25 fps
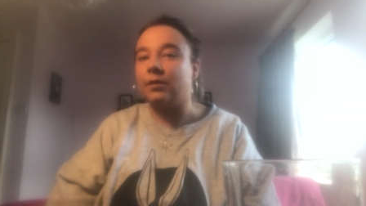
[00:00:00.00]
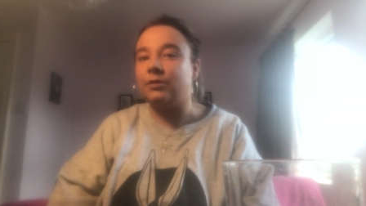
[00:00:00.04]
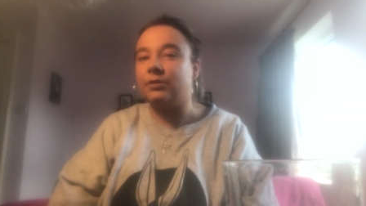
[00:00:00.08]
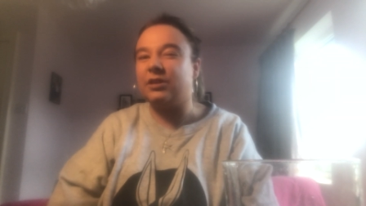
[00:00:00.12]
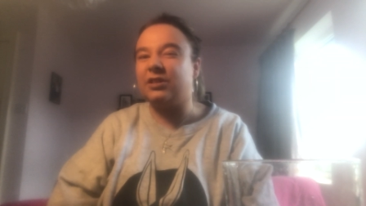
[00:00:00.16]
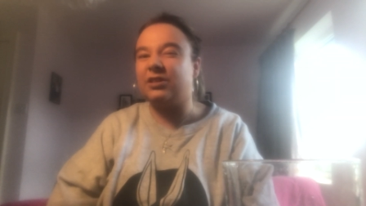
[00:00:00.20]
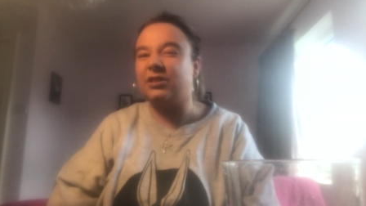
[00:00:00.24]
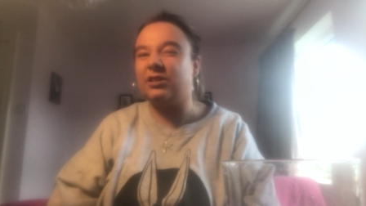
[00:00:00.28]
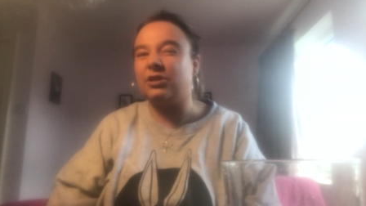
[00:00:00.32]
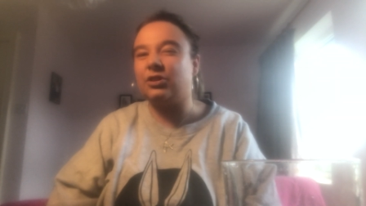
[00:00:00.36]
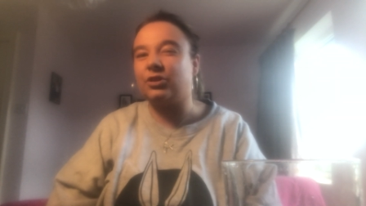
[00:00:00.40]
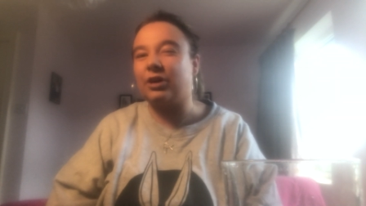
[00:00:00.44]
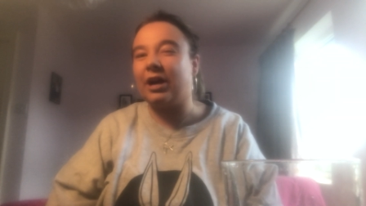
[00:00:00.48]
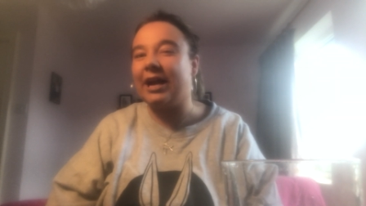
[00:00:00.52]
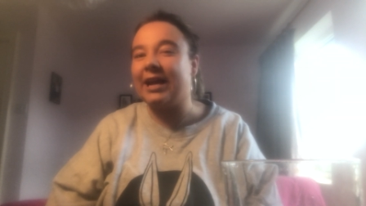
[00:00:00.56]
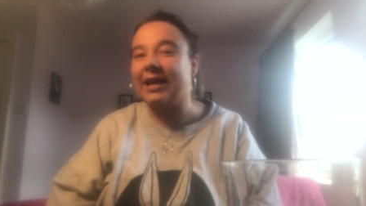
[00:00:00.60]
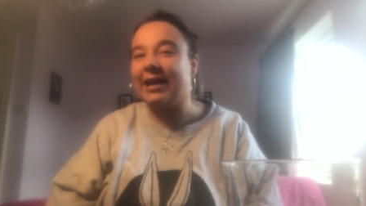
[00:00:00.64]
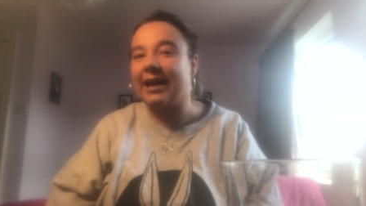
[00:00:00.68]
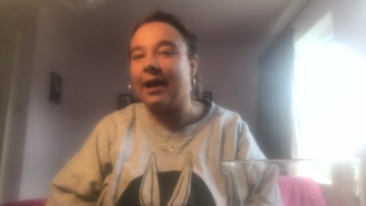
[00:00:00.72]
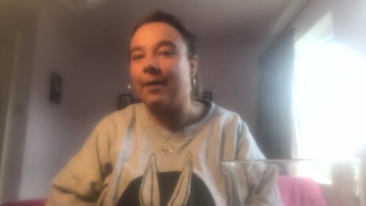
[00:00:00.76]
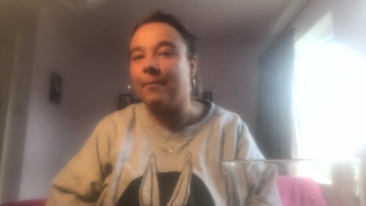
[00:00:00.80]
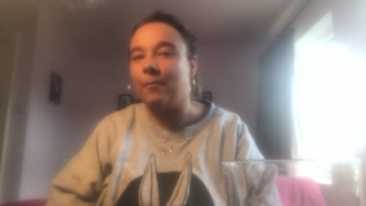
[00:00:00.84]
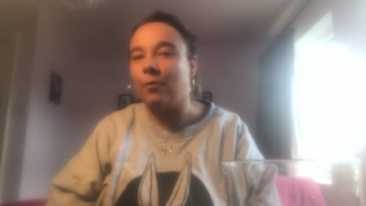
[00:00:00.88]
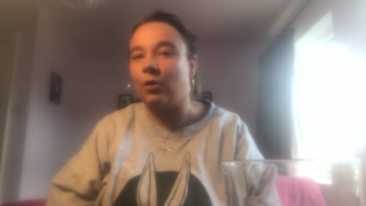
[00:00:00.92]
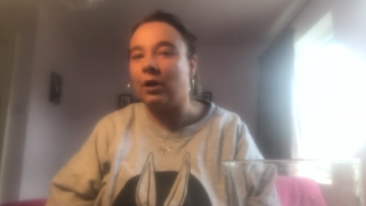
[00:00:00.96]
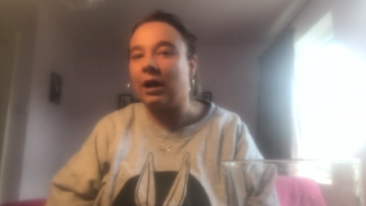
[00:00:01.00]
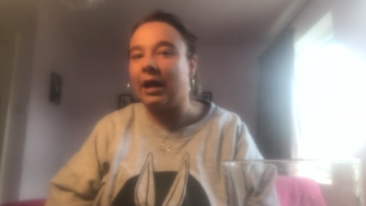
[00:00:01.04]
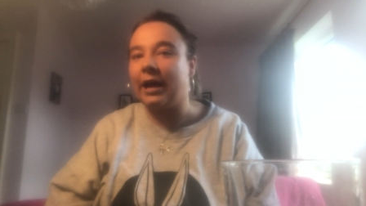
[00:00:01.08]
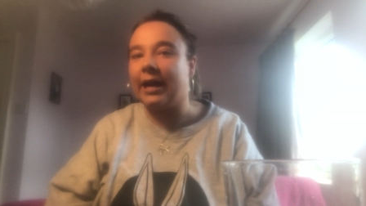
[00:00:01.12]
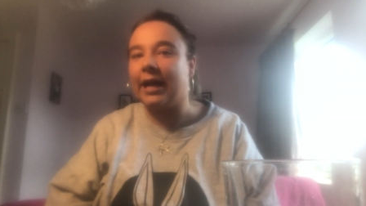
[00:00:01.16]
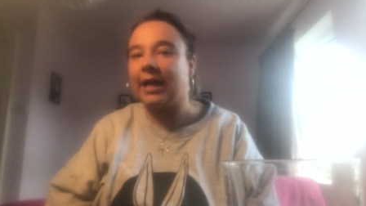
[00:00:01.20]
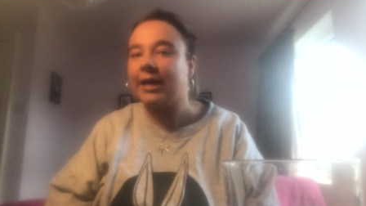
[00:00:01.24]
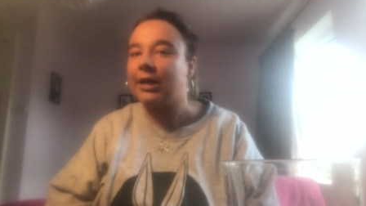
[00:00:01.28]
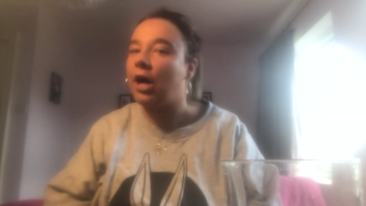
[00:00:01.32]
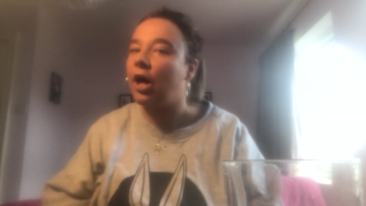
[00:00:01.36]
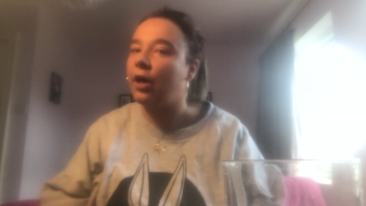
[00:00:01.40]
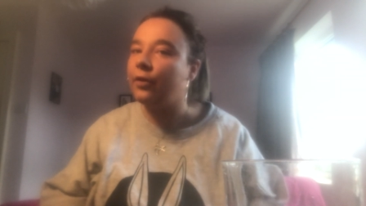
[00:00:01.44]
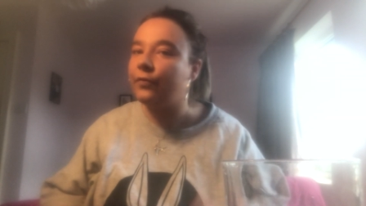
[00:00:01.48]
just to try to get more like
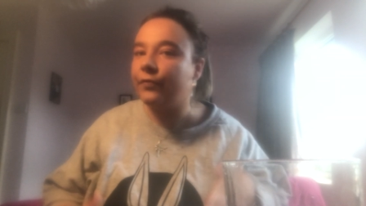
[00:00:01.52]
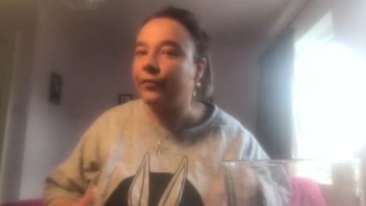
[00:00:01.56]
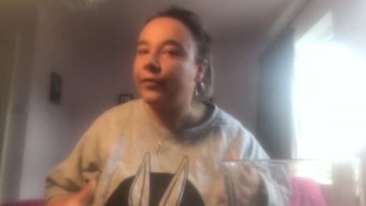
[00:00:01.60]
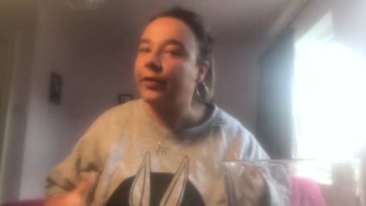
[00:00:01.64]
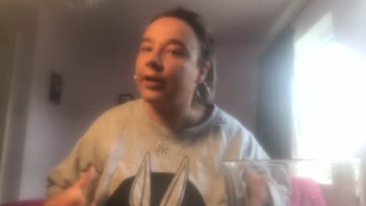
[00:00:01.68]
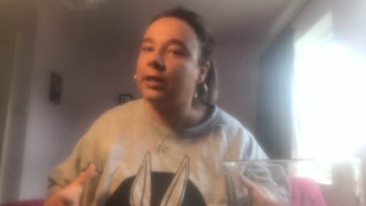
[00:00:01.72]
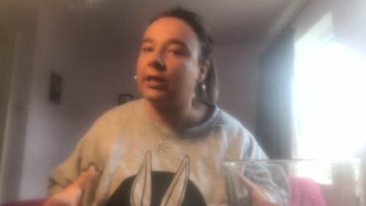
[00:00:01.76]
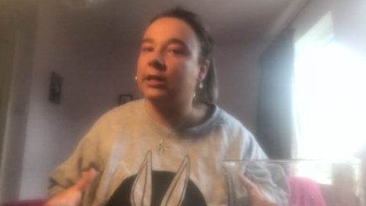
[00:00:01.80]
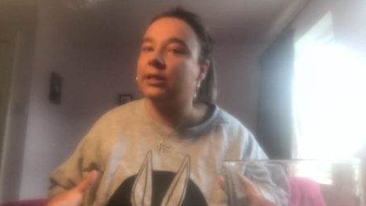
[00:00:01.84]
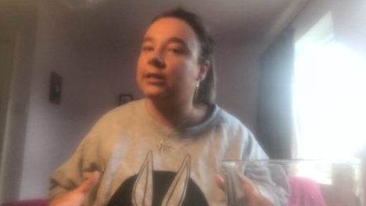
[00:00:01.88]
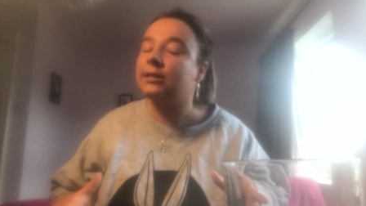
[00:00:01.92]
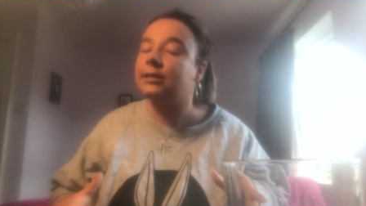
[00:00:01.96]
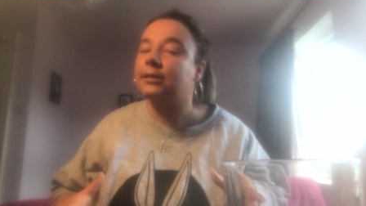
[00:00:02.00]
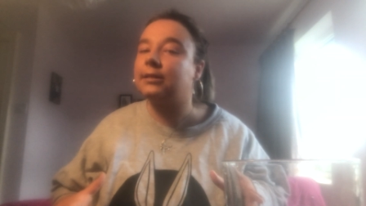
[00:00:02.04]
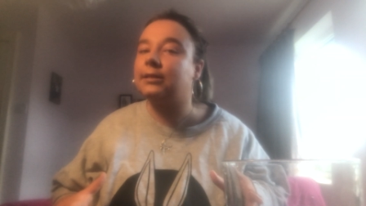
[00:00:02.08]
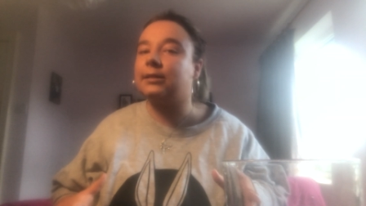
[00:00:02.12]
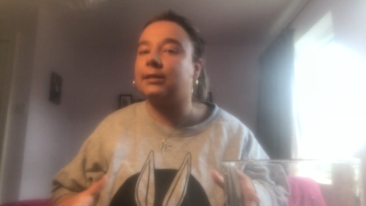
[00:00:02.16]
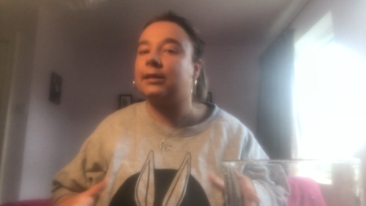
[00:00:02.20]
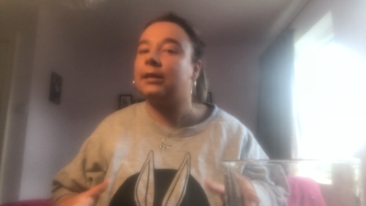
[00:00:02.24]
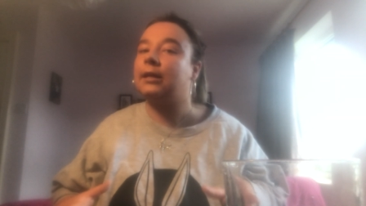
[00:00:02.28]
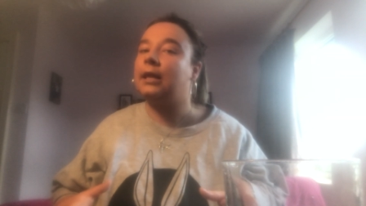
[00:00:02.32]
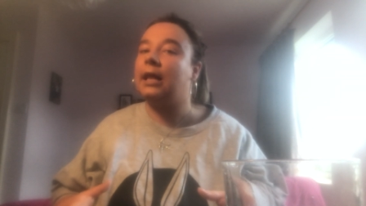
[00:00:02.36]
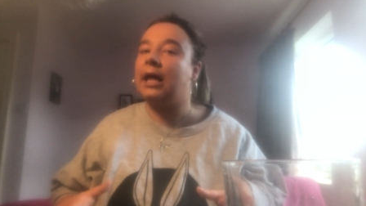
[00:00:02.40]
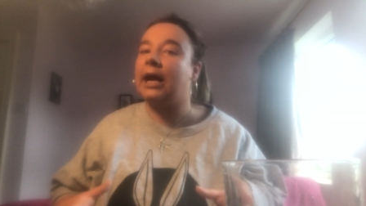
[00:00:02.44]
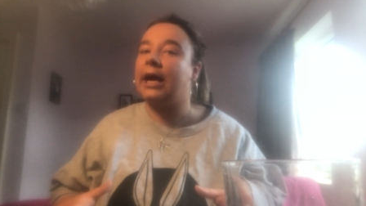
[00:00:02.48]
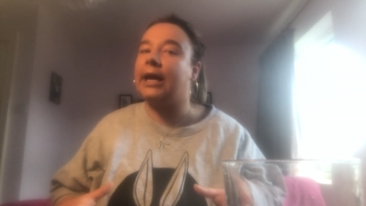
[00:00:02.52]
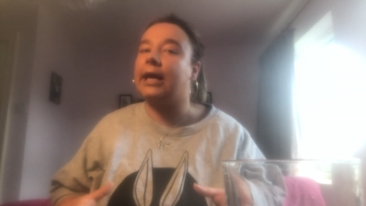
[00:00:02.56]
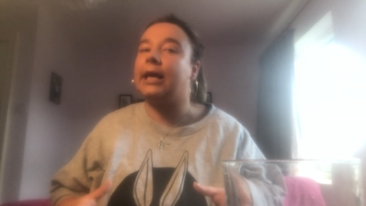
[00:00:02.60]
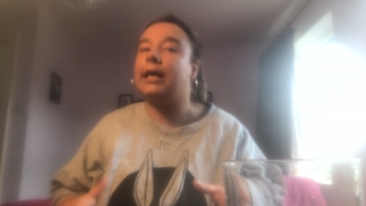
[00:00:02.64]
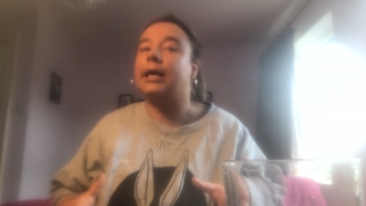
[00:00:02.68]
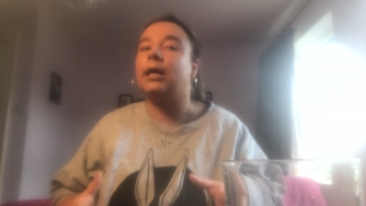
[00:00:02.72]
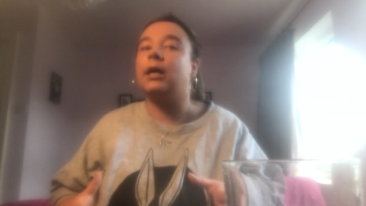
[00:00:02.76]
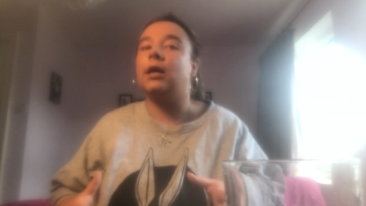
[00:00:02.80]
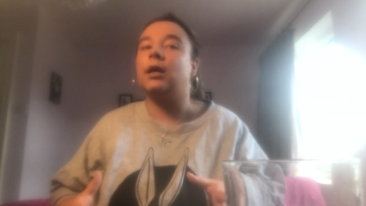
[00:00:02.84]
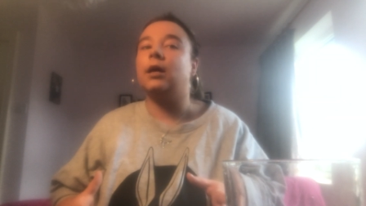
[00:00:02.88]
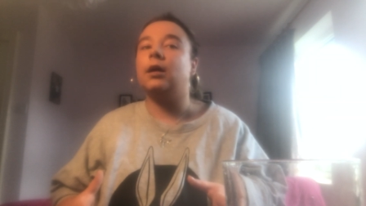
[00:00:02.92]
confidence and like,